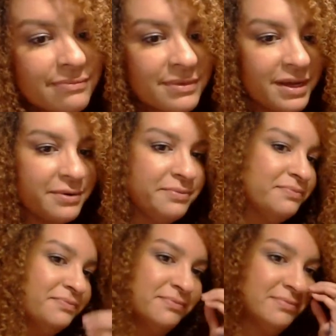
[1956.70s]
There.
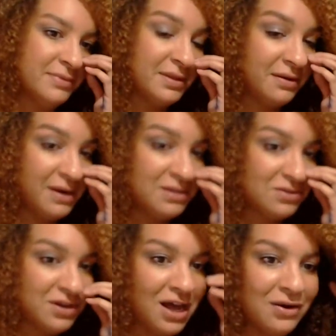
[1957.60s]
All right,
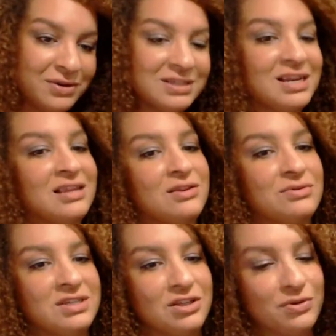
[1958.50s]
so now it's not
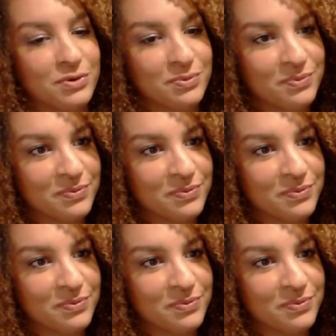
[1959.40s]
see-through.